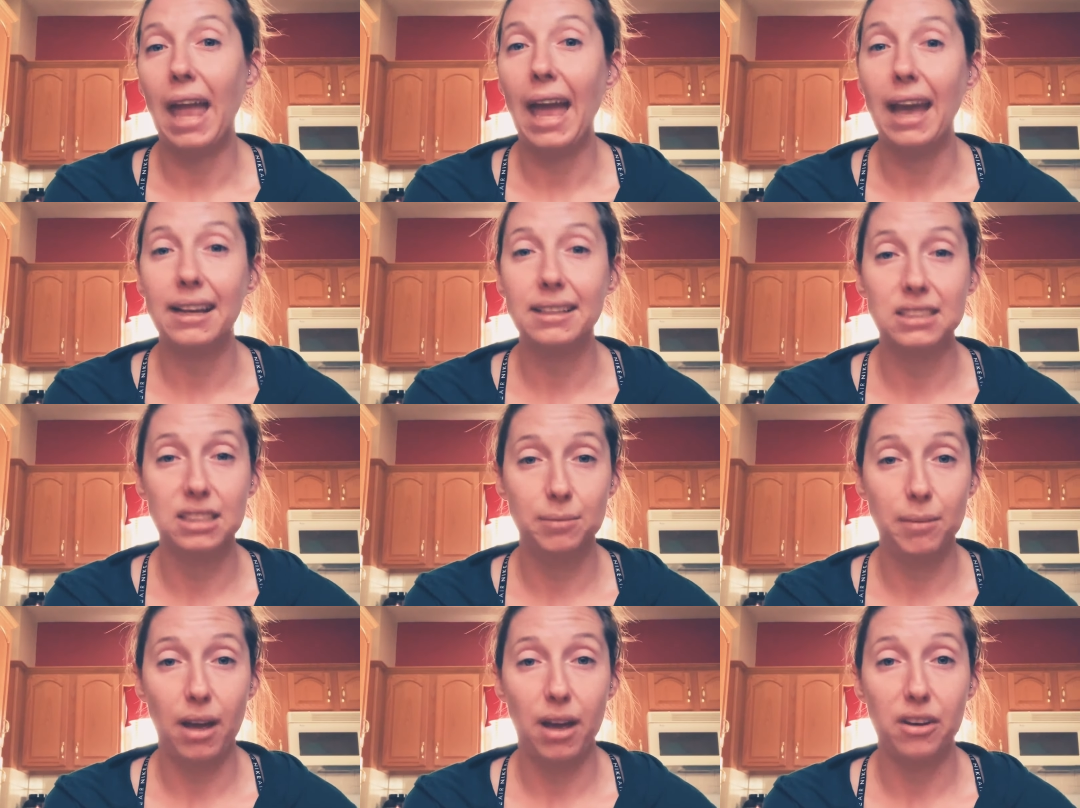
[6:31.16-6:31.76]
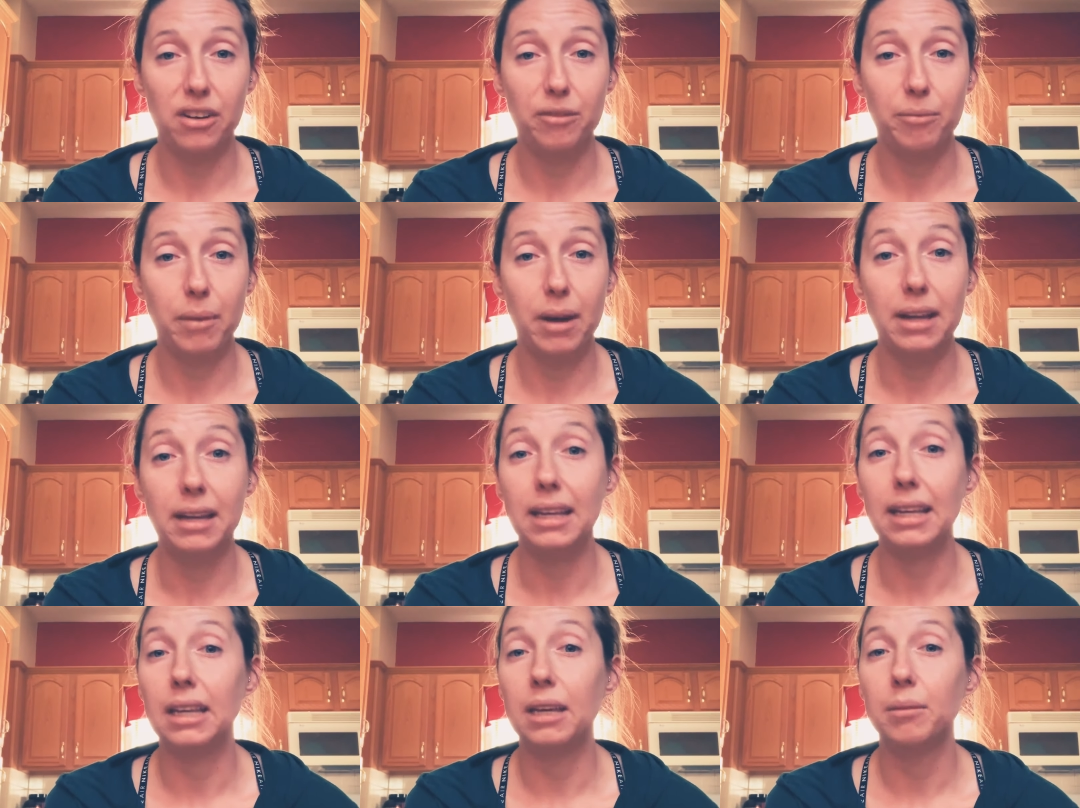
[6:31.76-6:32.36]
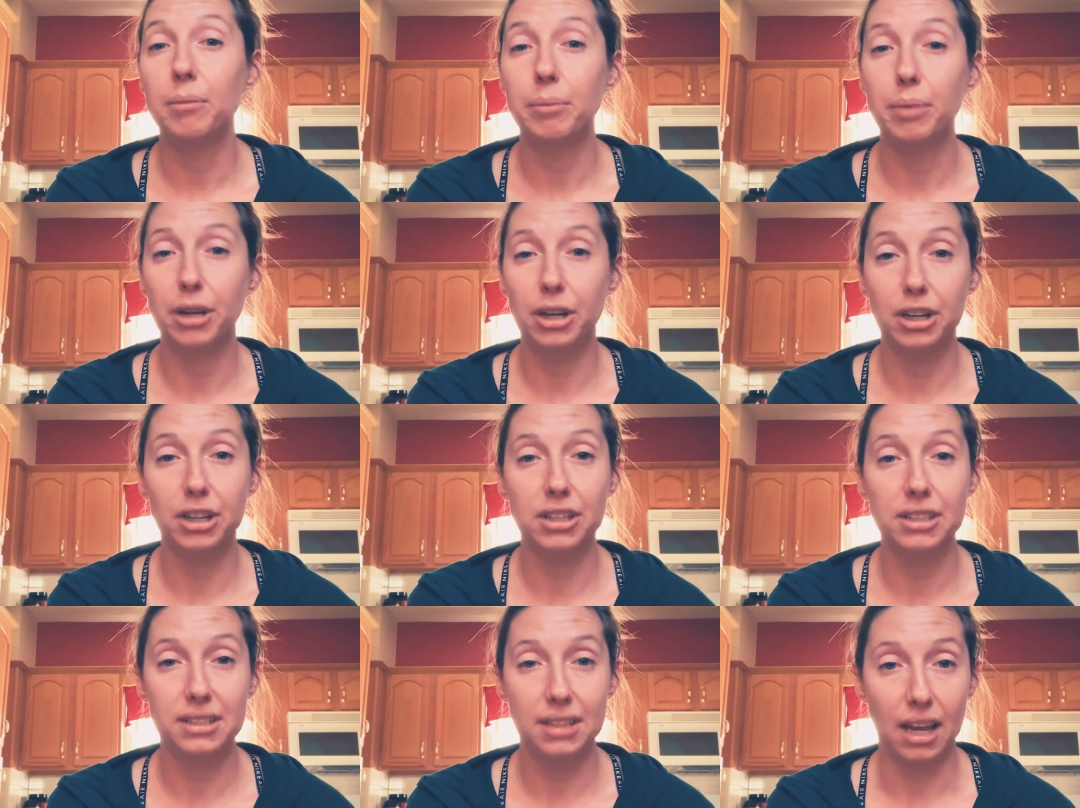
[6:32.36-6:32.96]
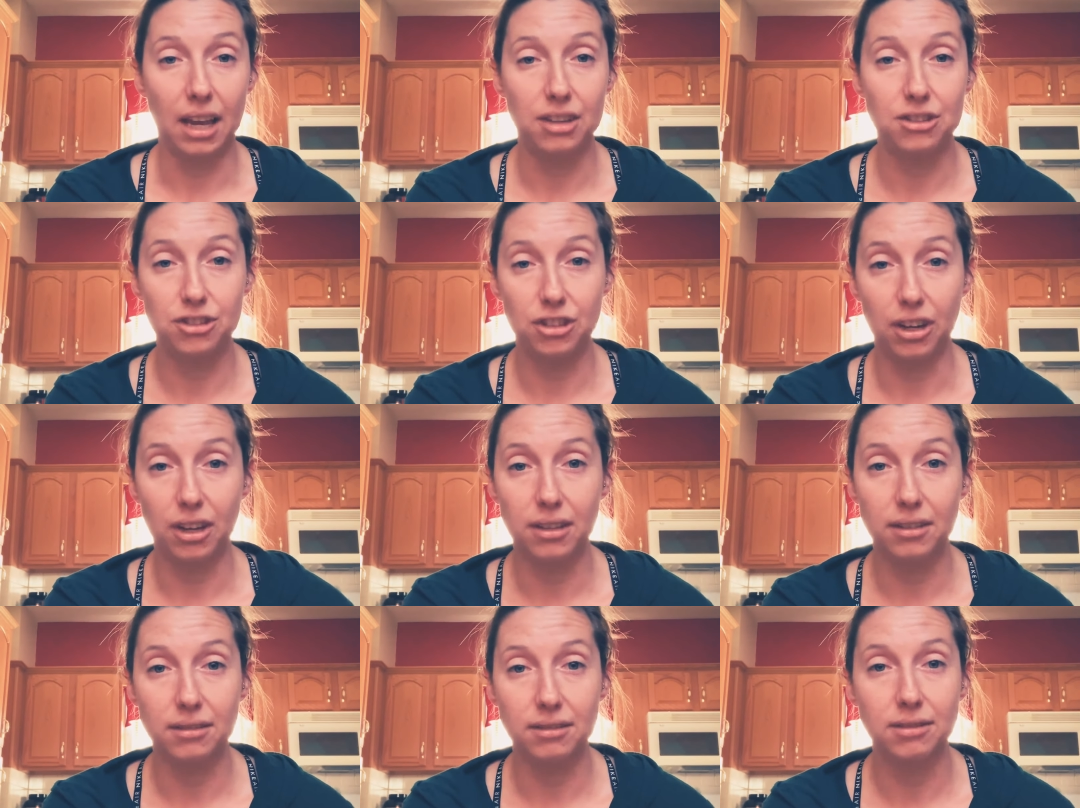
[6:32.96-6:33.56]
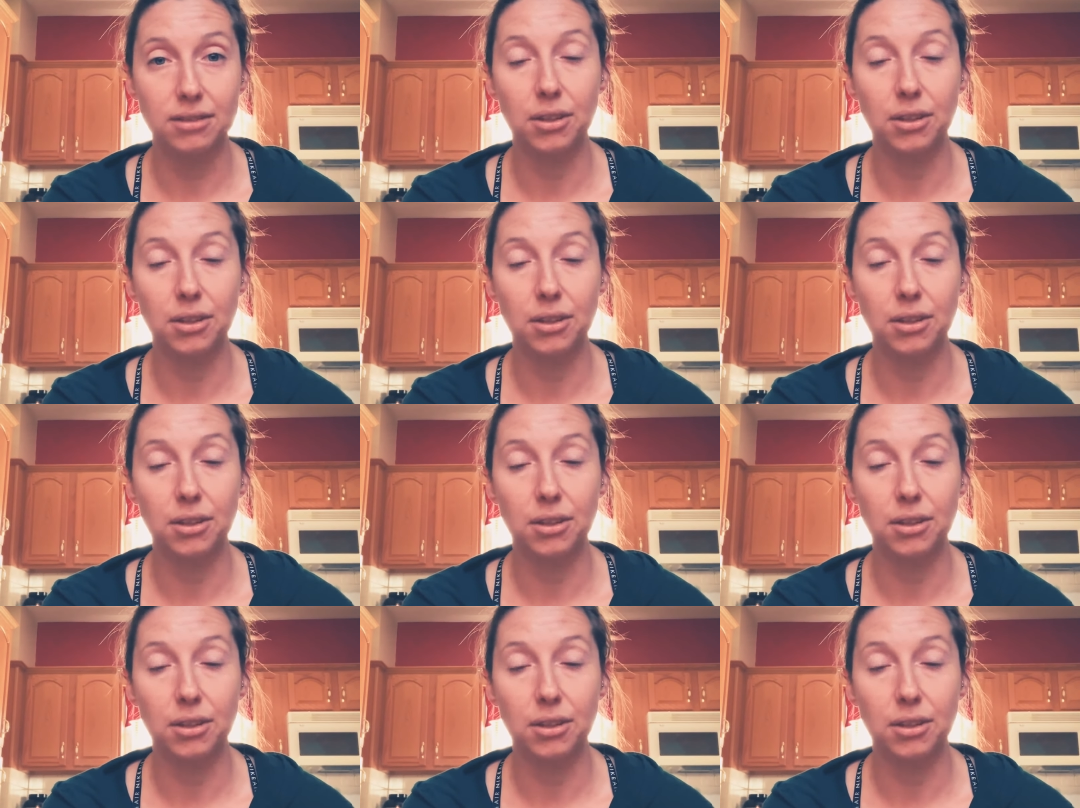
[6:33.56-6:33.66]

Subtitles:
X amount of money per session.